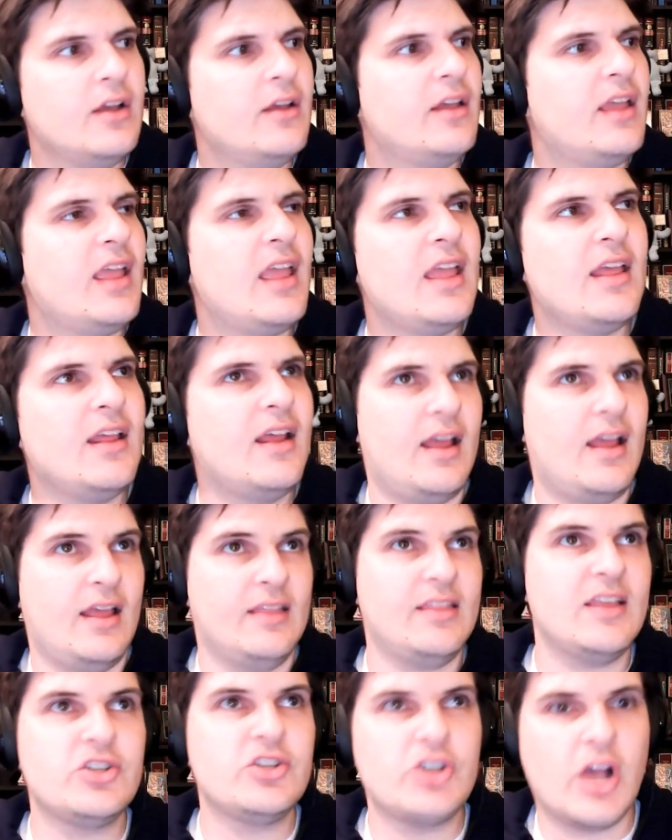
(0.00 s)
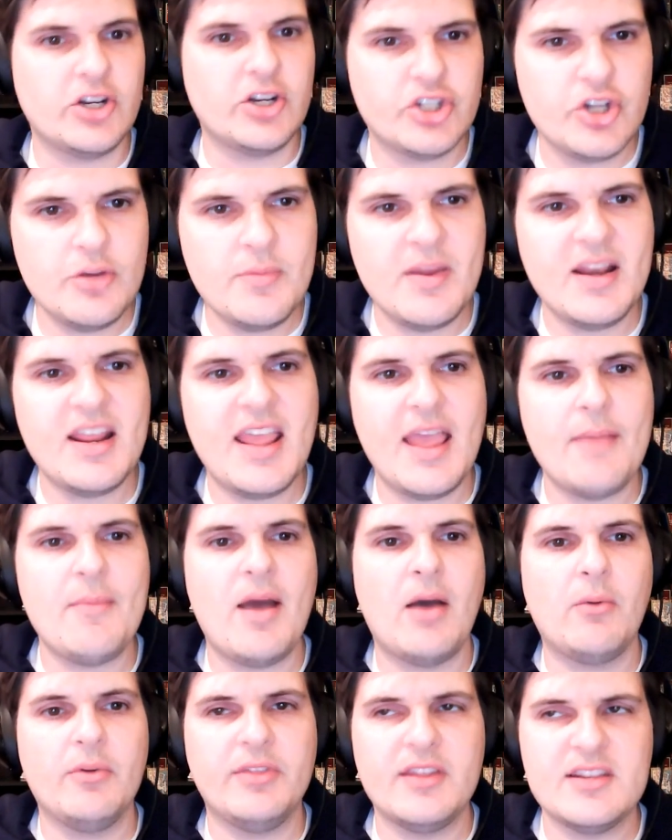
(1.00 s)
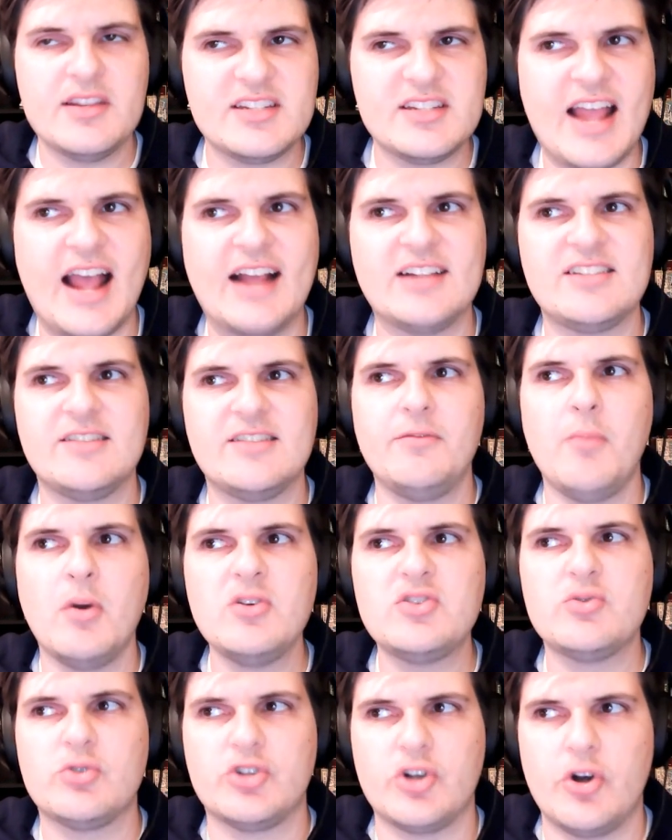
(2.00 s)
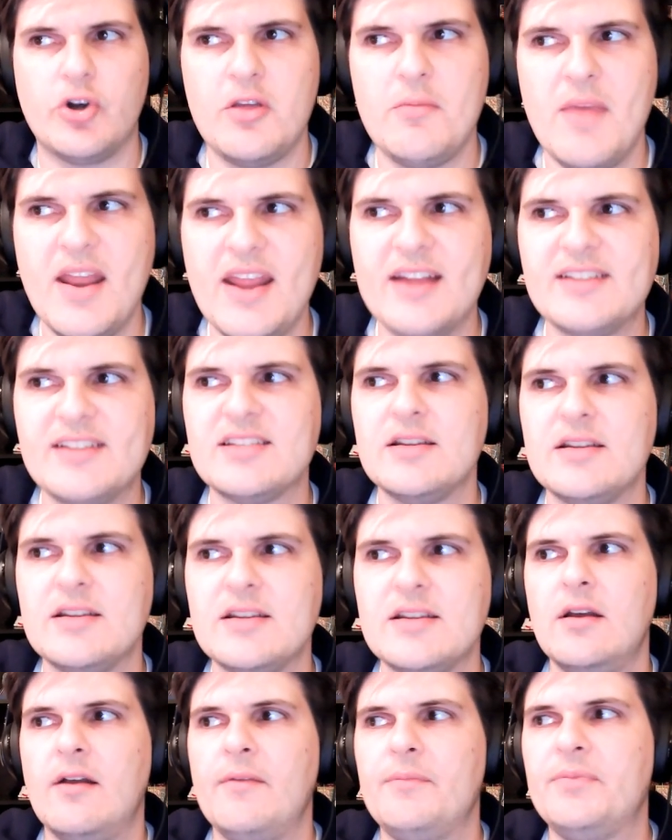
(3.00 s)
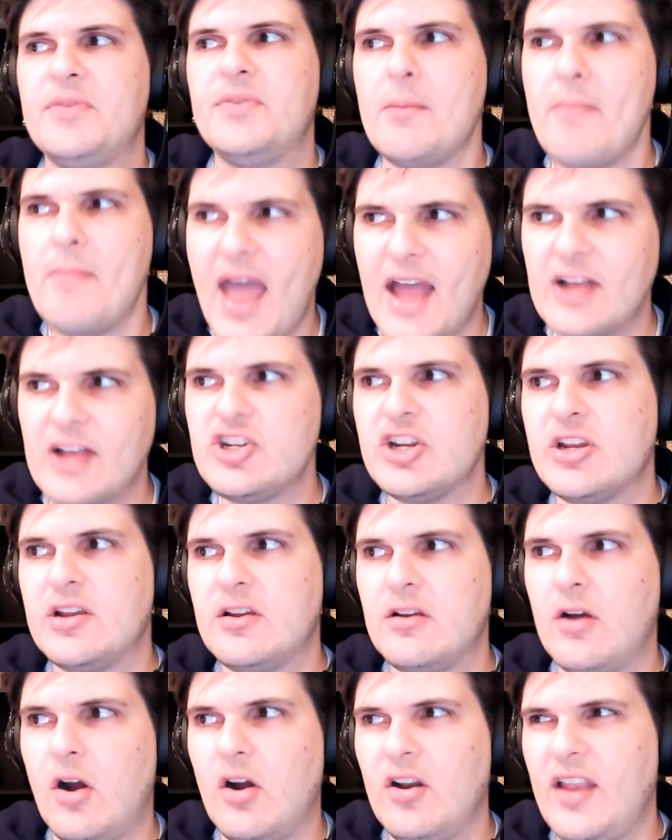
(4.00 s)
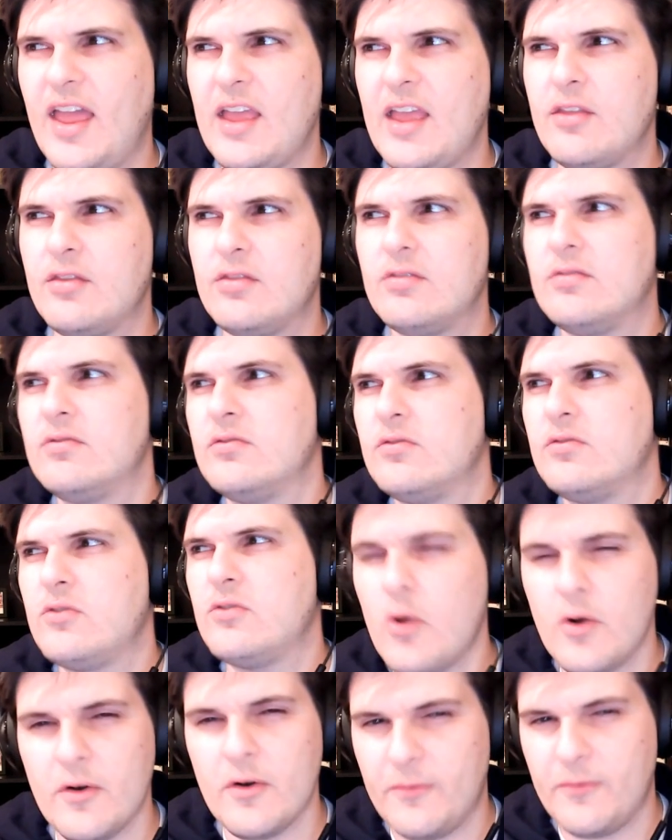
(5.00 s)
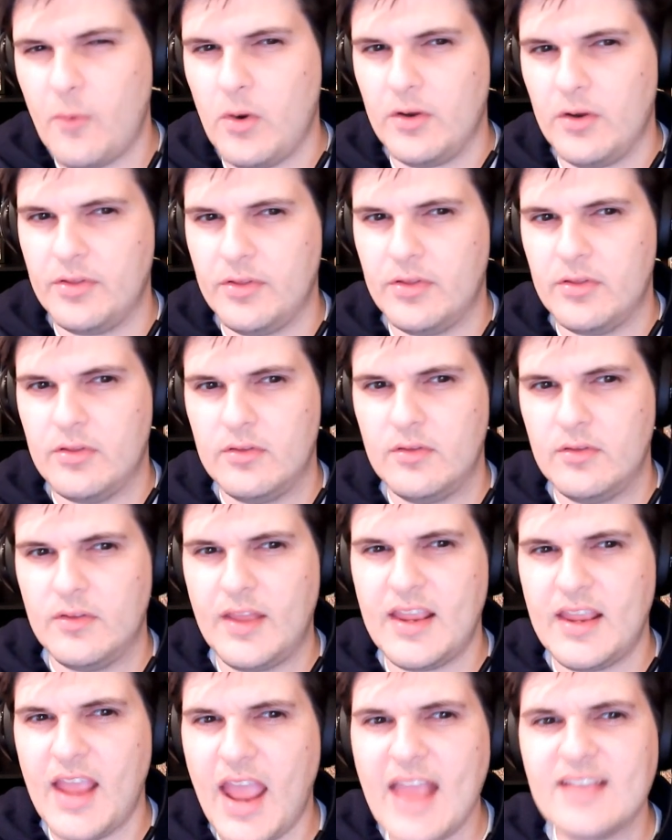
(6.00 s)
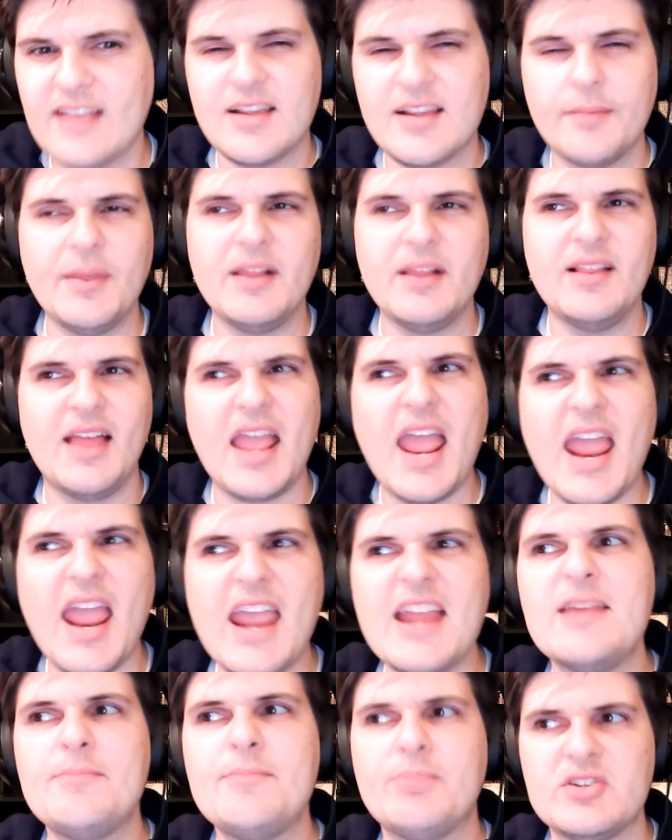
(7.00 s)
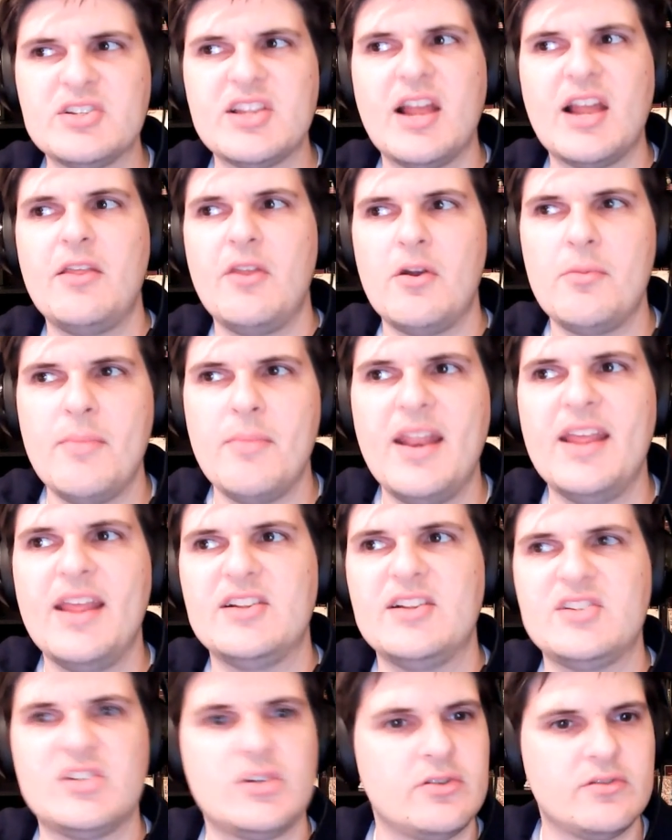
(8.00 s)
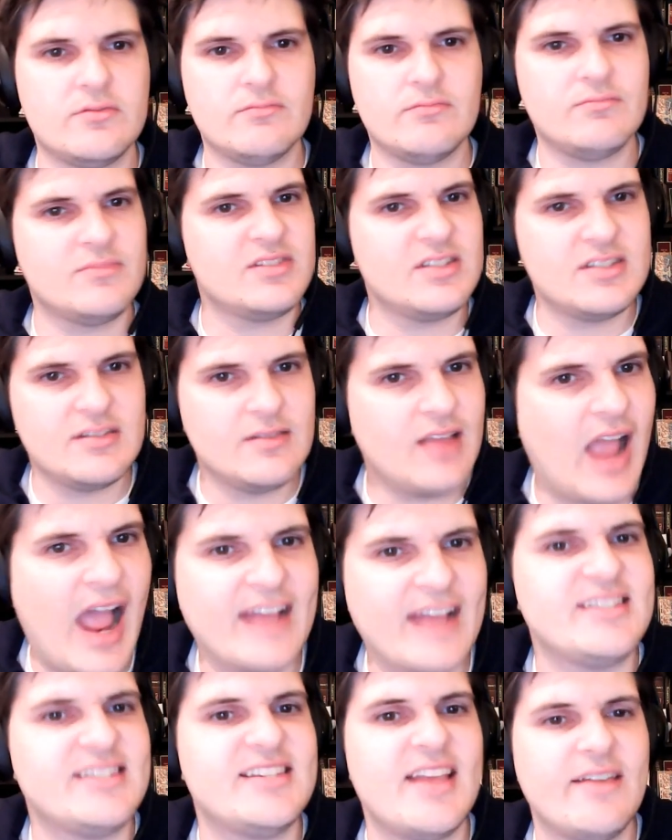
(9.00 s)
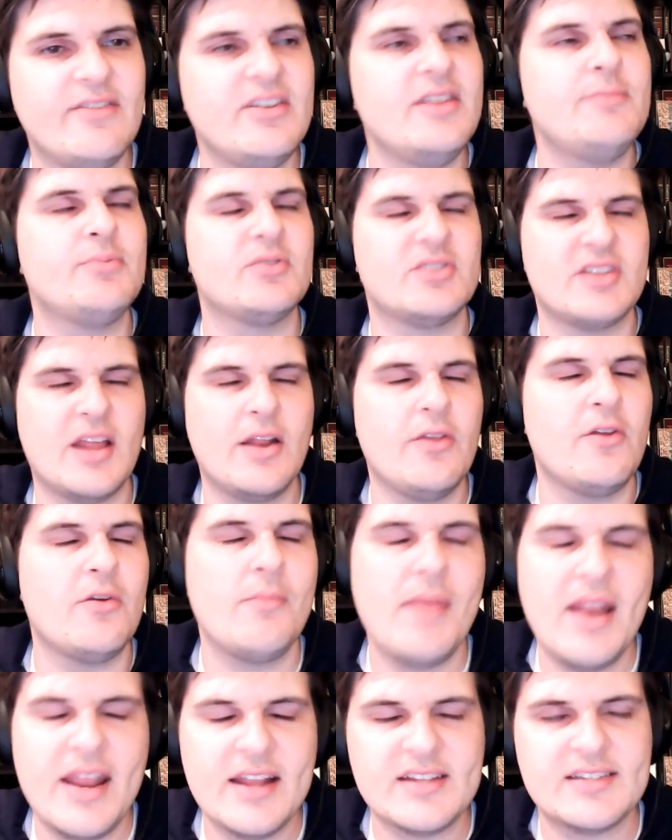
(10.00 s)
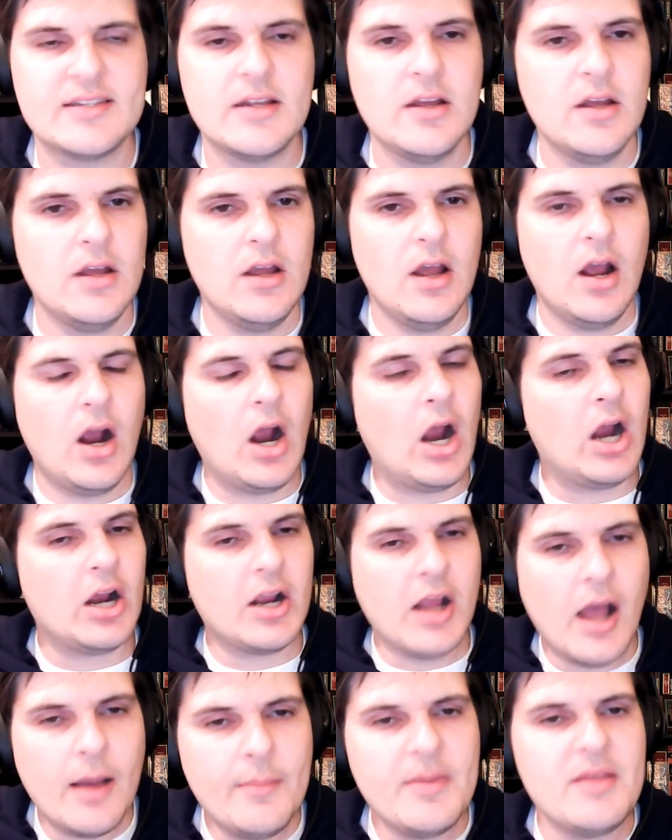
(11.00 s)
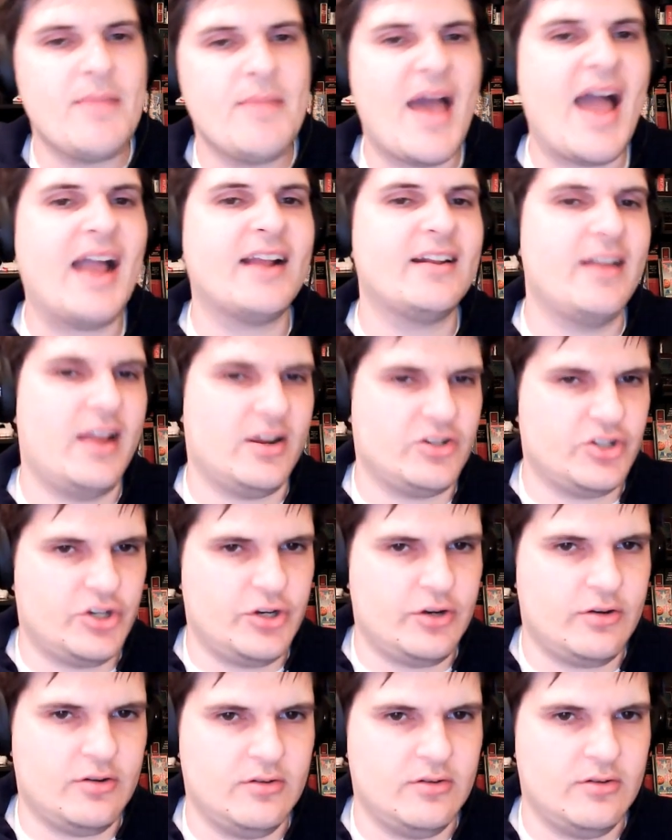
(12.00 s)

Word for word: I think John Schumann came out with his stats of most returning minutes. The Magic are like third or fourth, like something like 80% of their minutes or high 70% of their minutes are coming back next year.